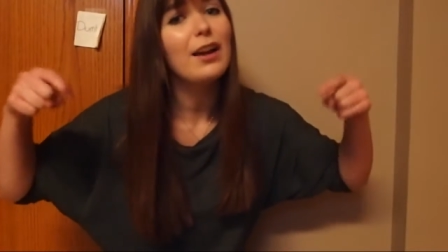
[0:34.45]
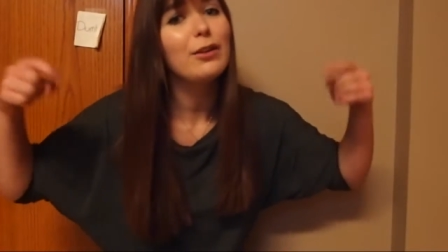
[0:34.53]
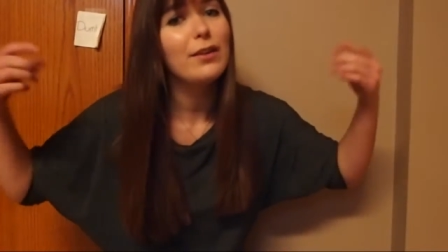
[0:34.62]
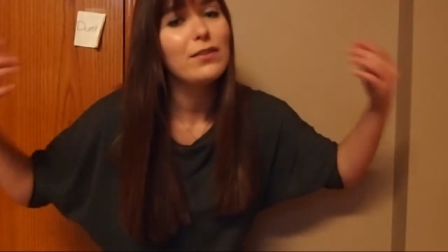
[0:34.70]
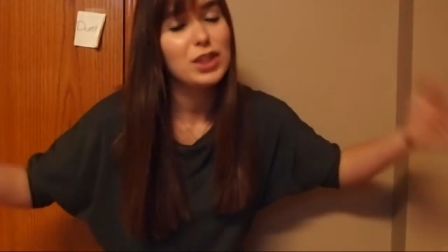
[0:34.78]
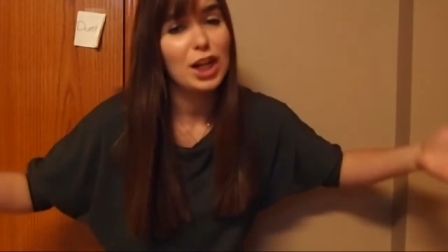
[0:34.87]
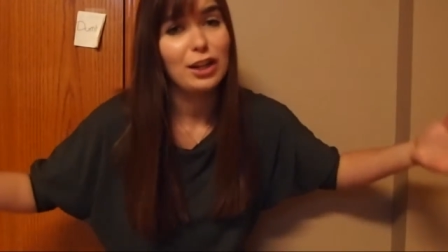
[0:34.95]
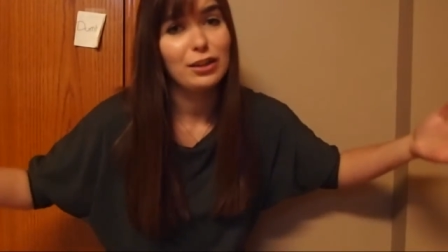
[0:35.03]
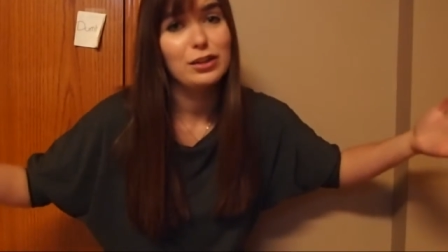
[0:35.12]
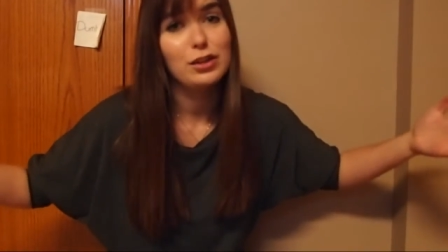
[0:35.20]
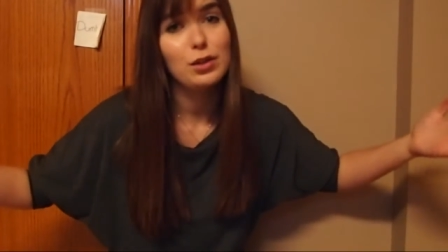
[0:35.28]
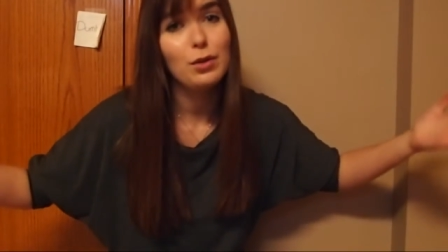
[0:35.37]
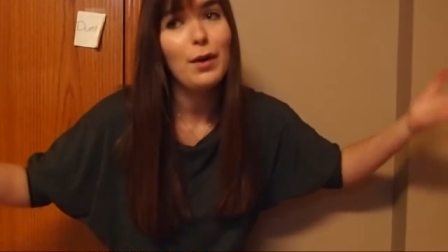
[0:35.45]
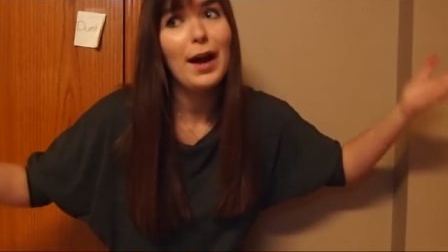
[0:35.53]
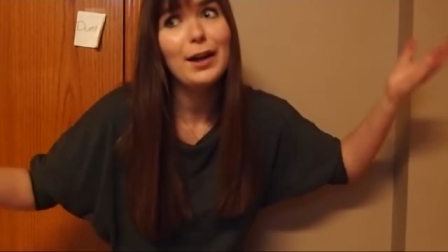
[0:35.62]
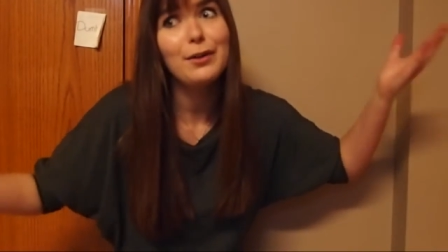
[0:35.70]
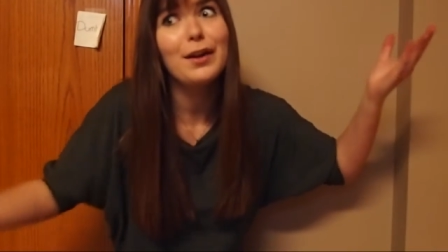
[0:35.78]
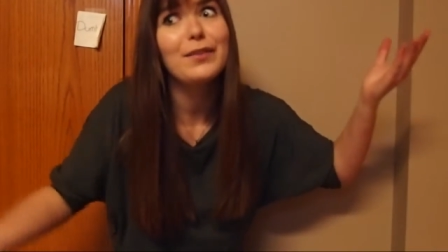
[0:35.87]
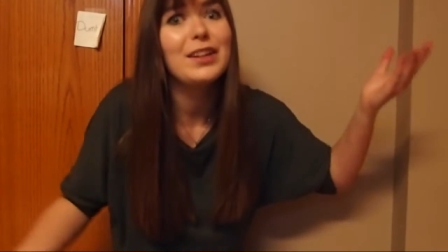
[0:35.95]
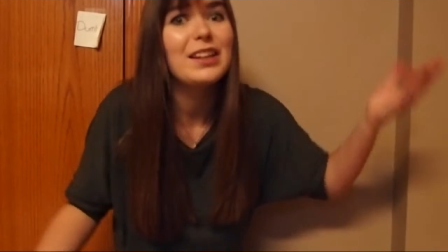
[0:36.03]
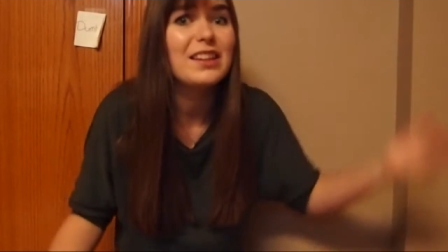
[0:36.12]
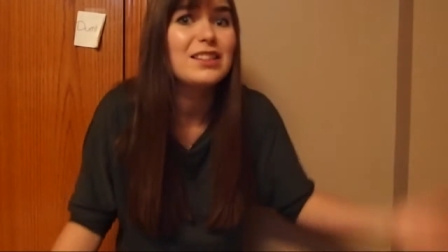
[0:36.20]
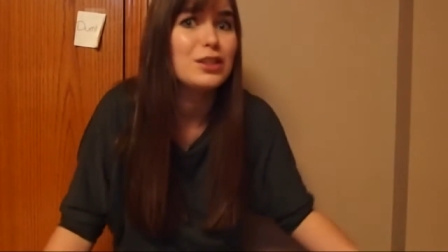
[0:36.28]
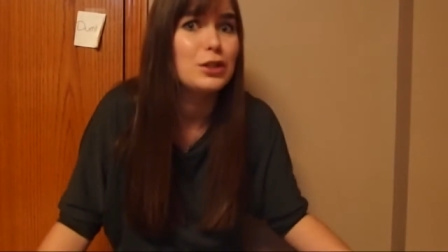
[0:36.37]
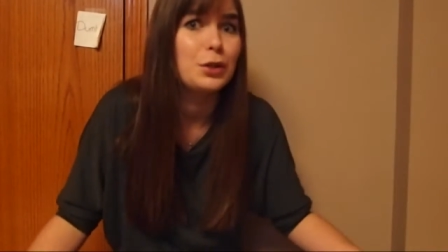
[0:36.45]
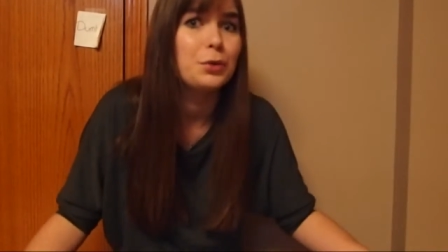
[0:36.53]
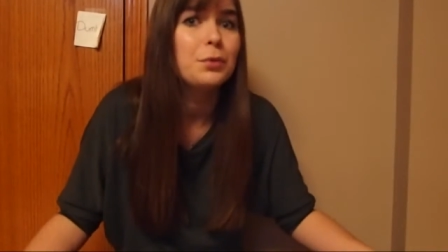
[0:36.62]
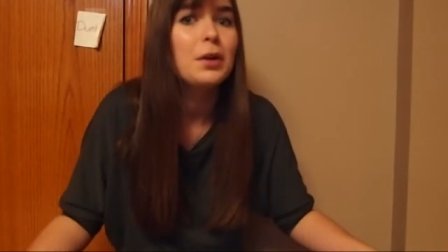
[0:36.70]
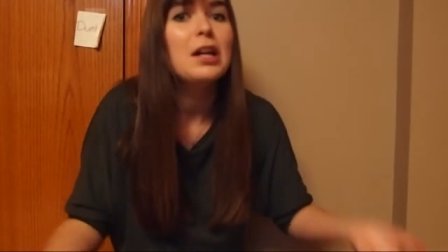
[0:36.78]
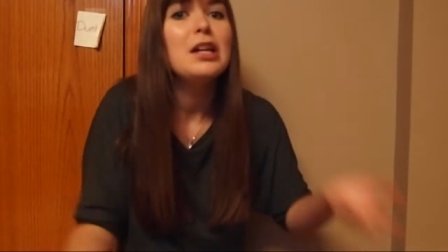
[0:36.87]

I don't have a challenge so I don't have anything to do.